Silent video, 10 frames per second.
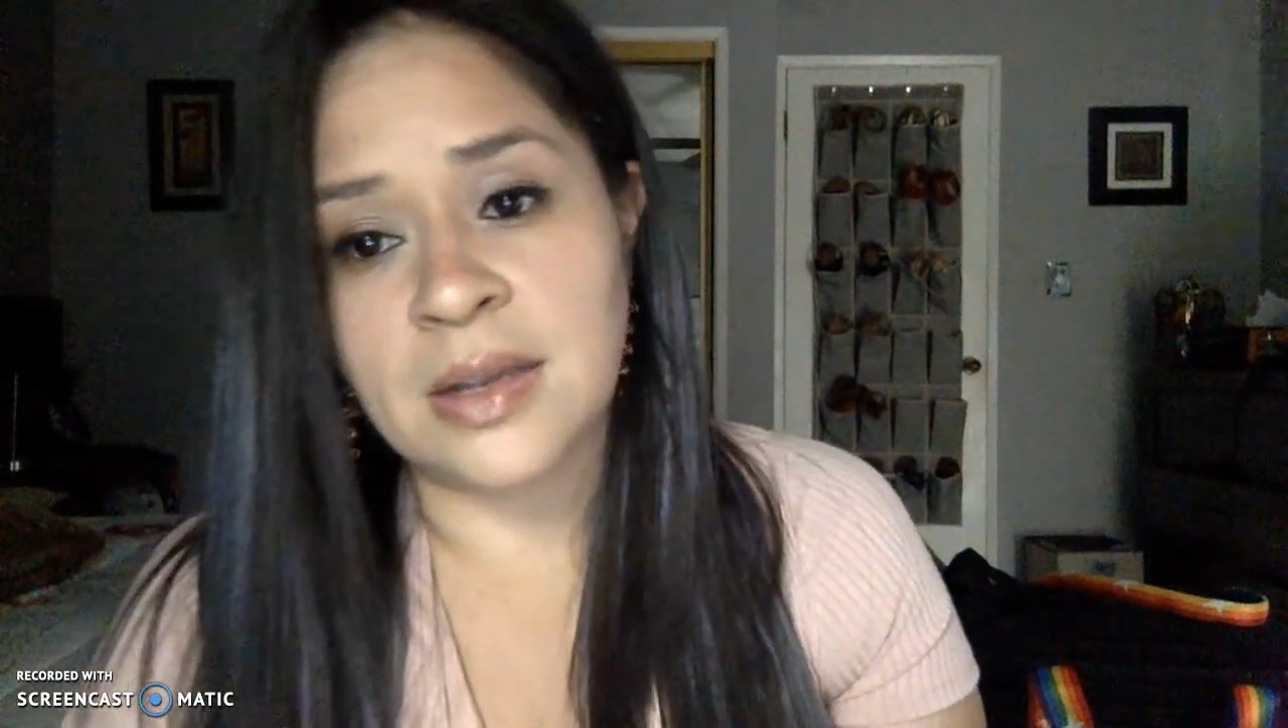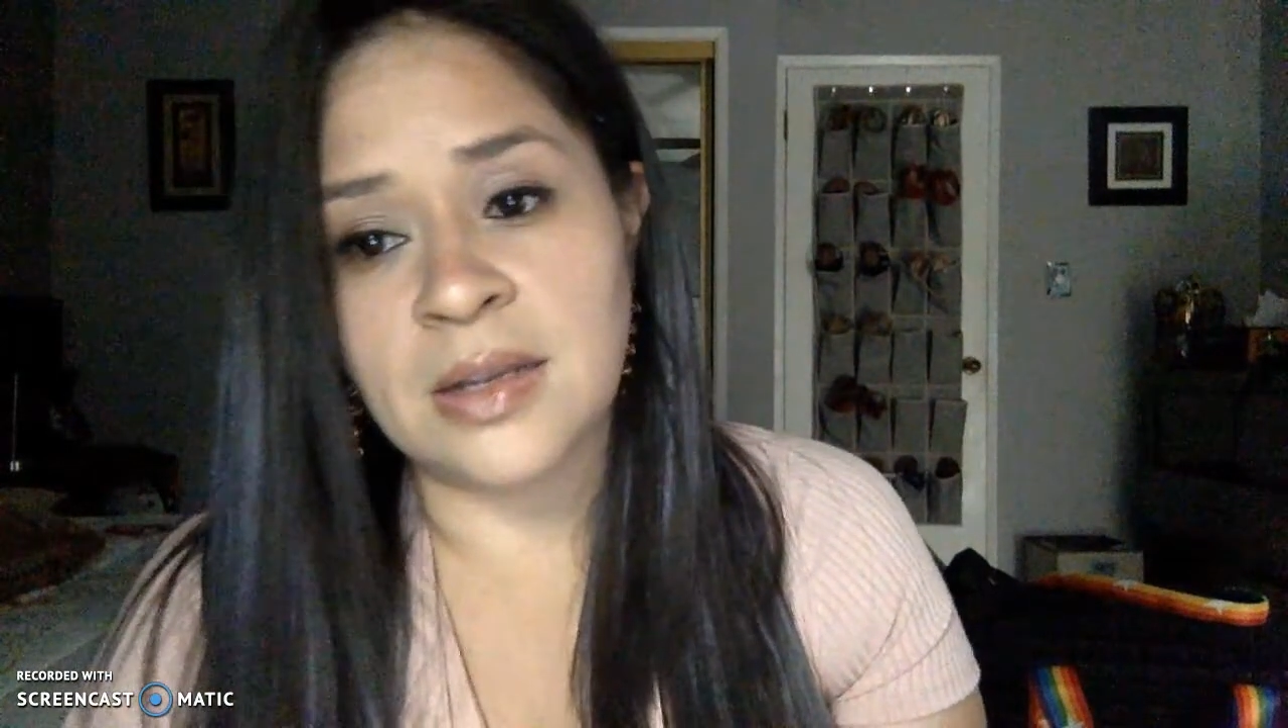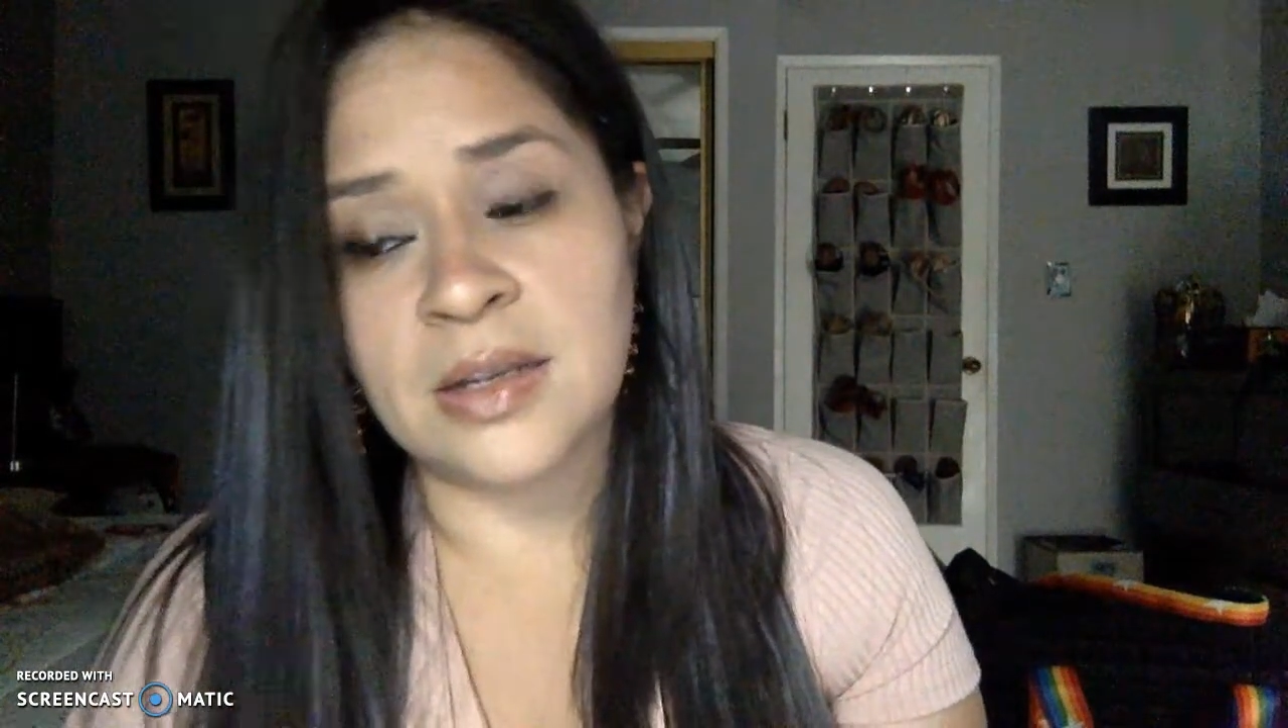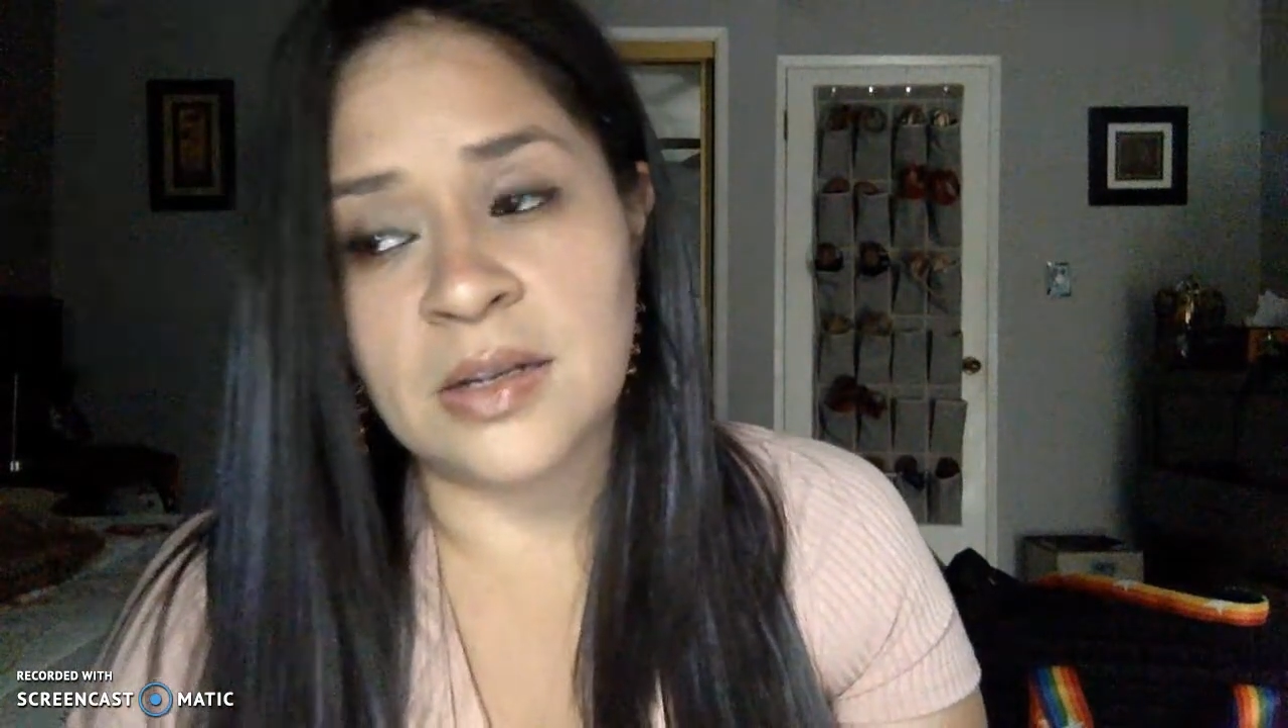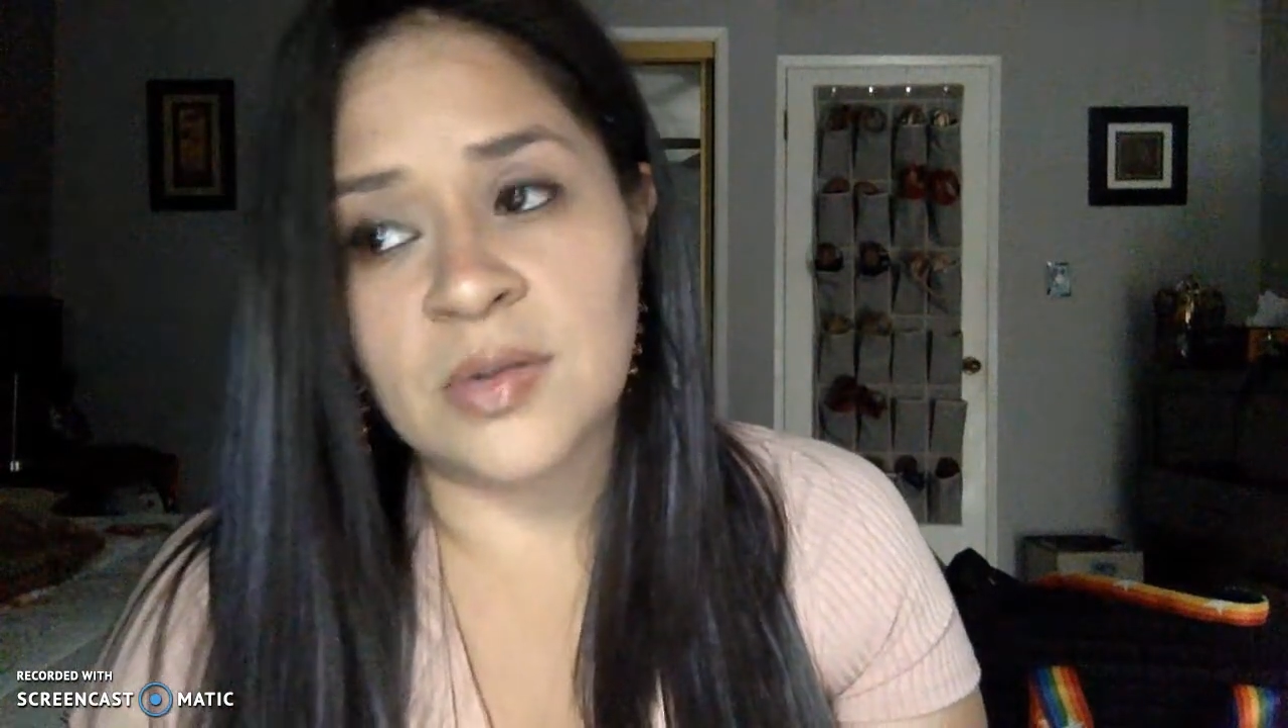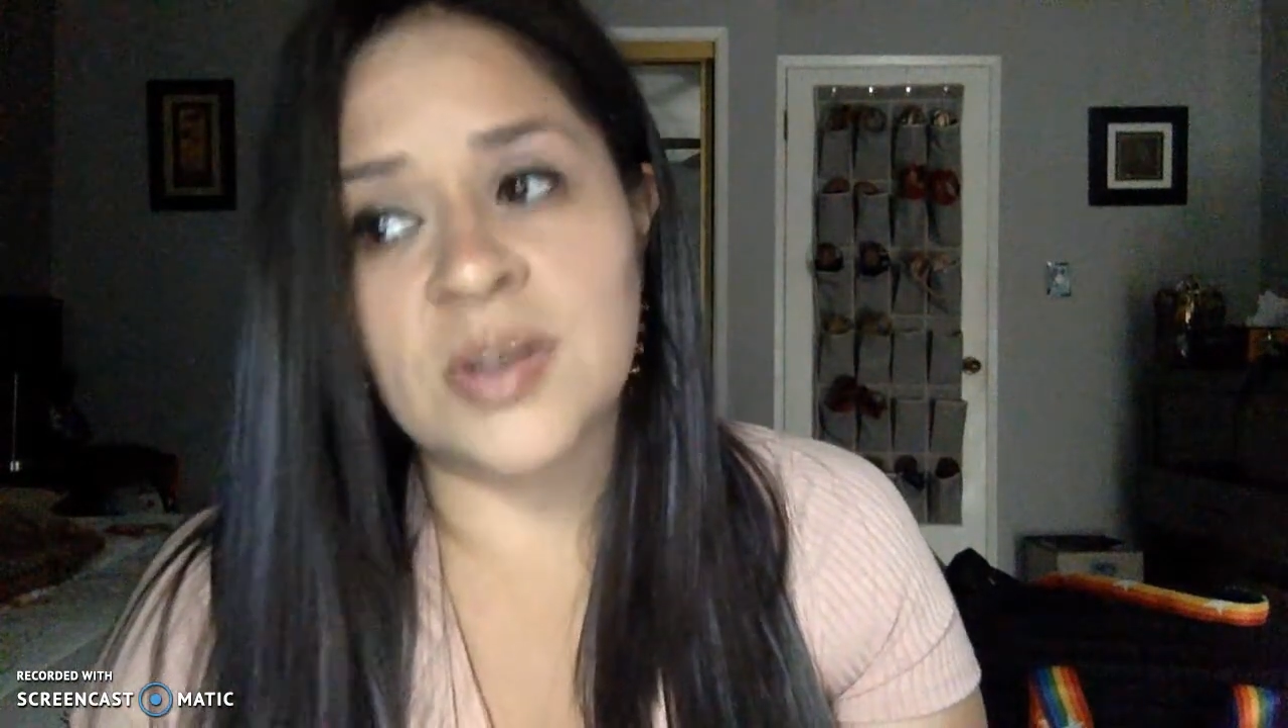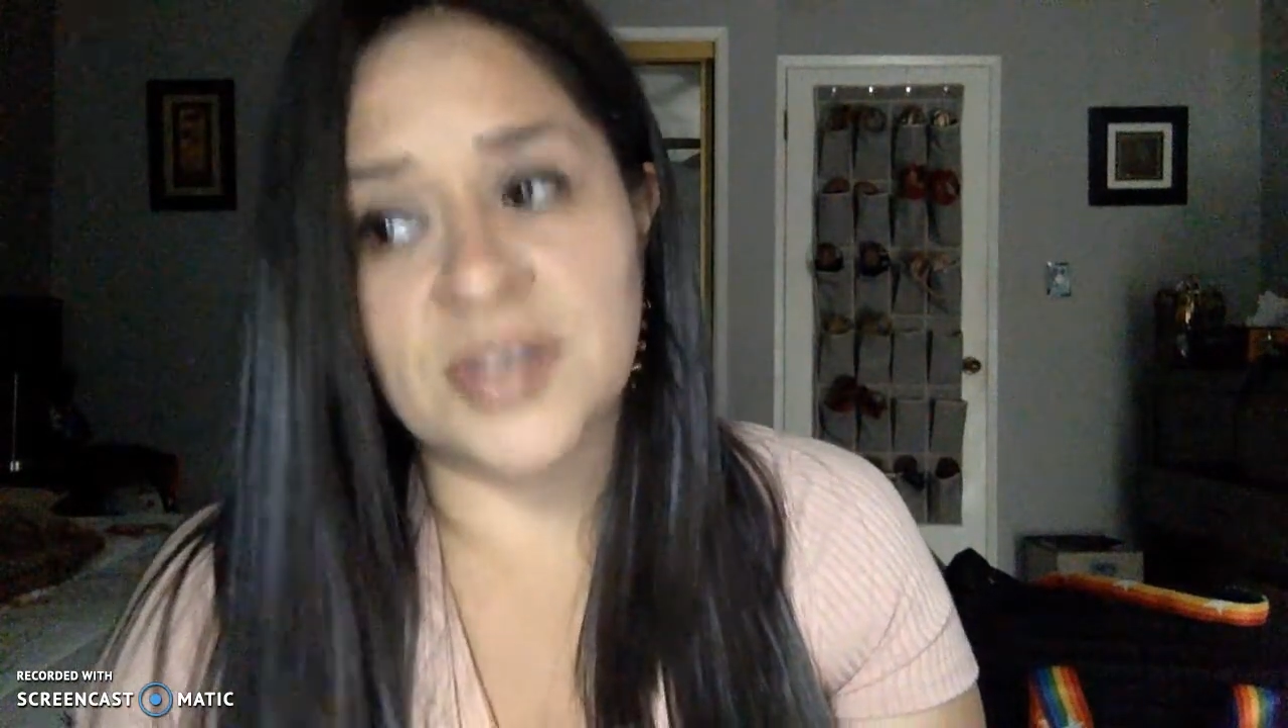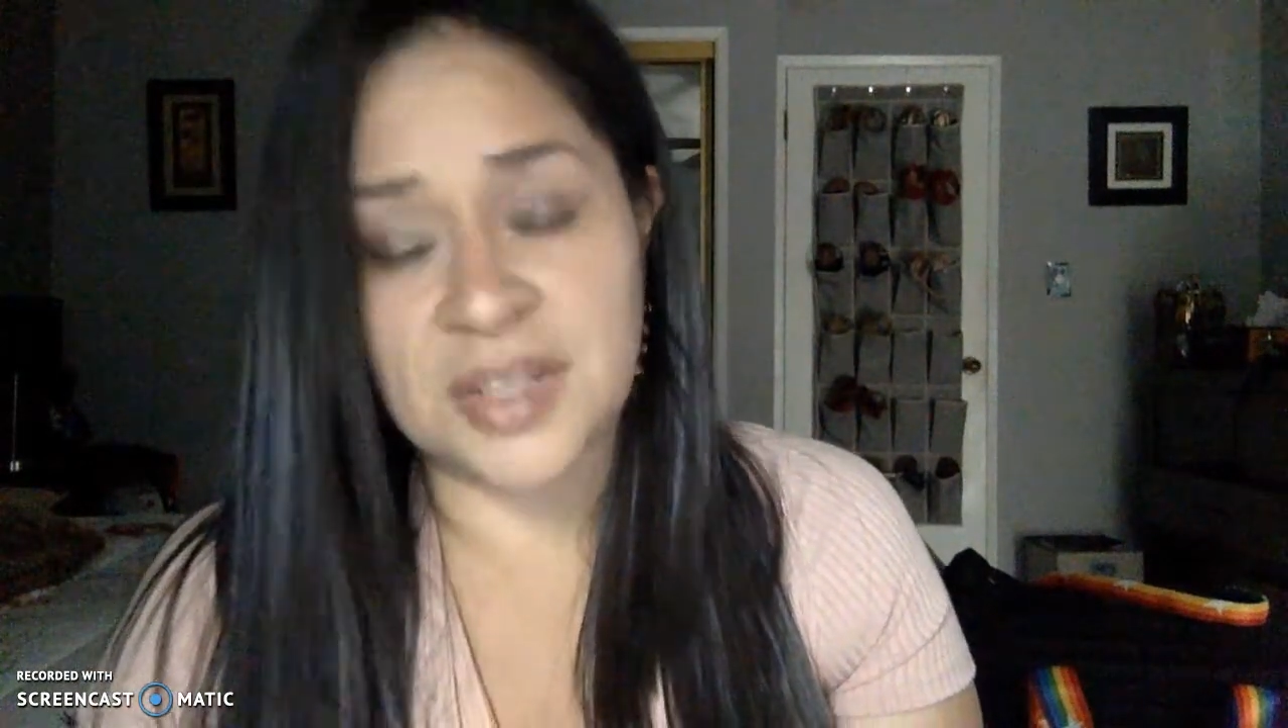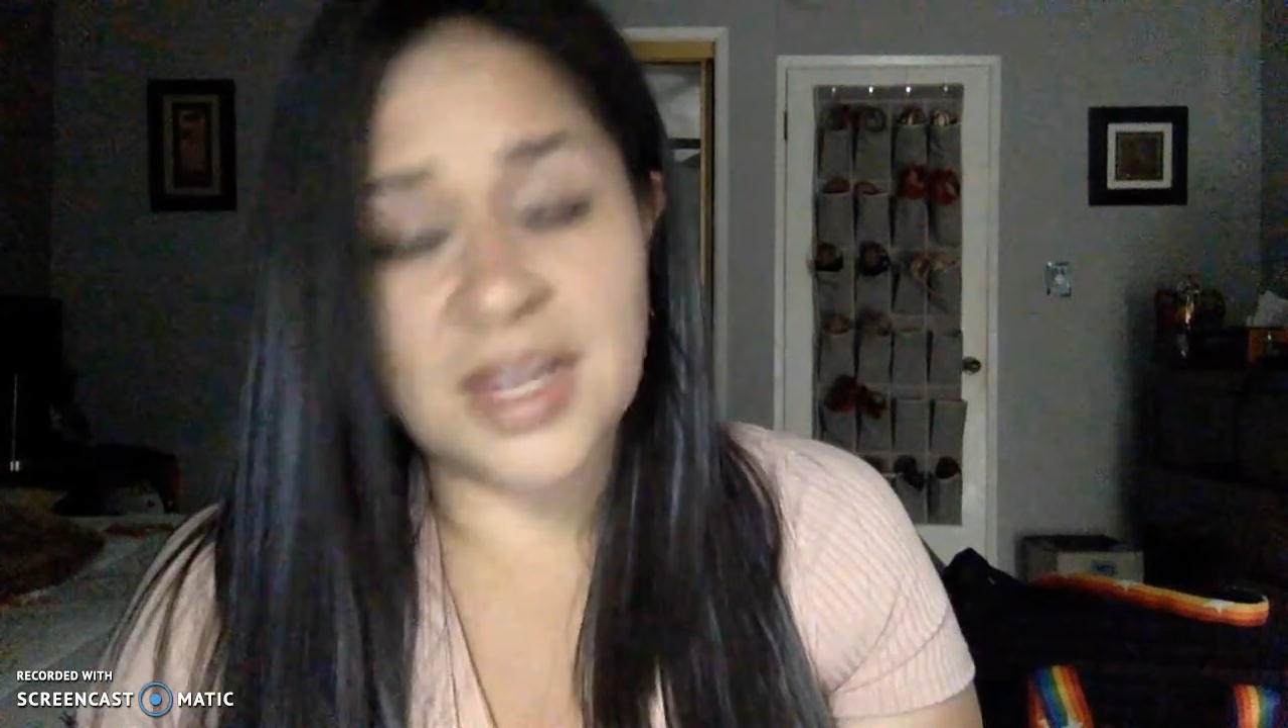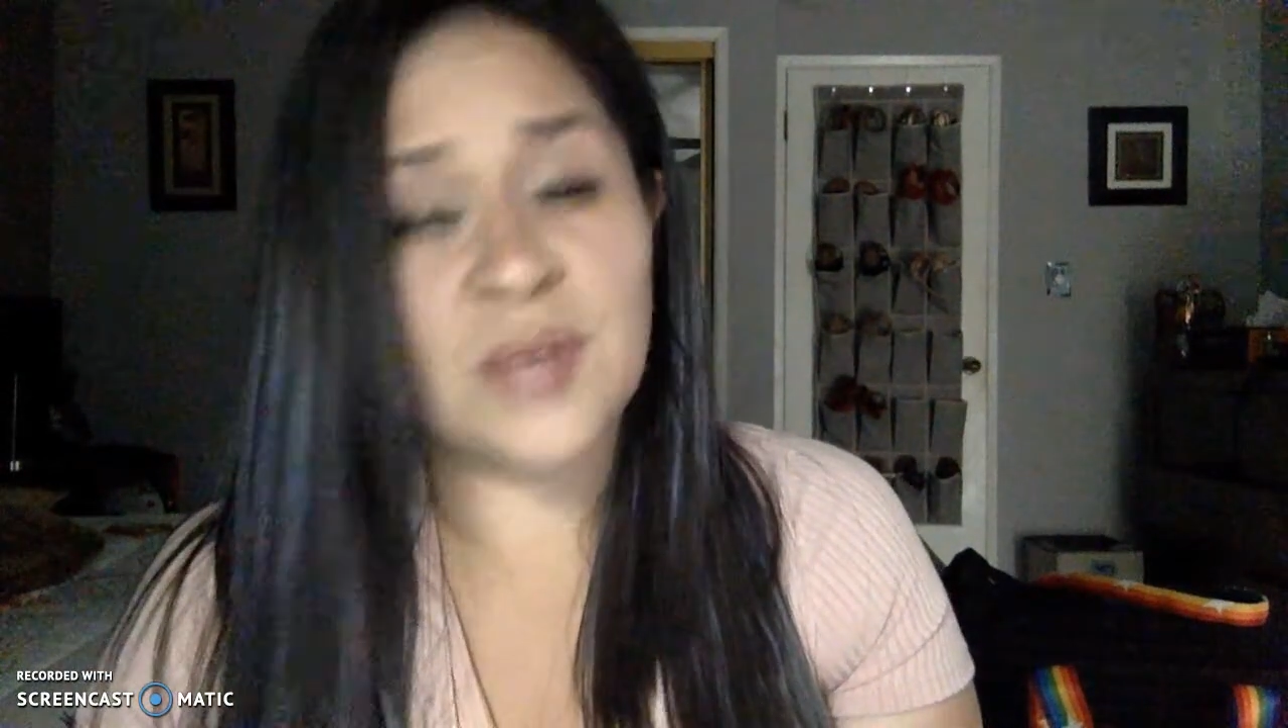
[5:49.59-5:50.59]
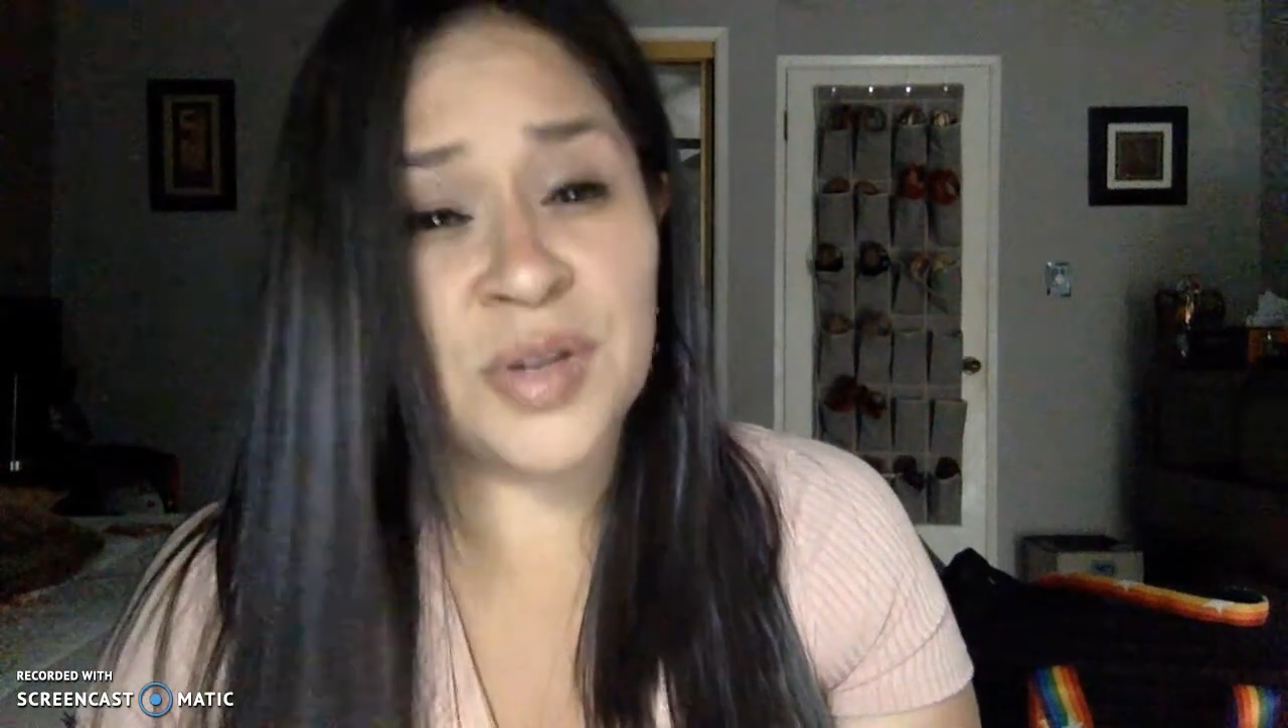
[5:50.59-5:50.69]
and you know understand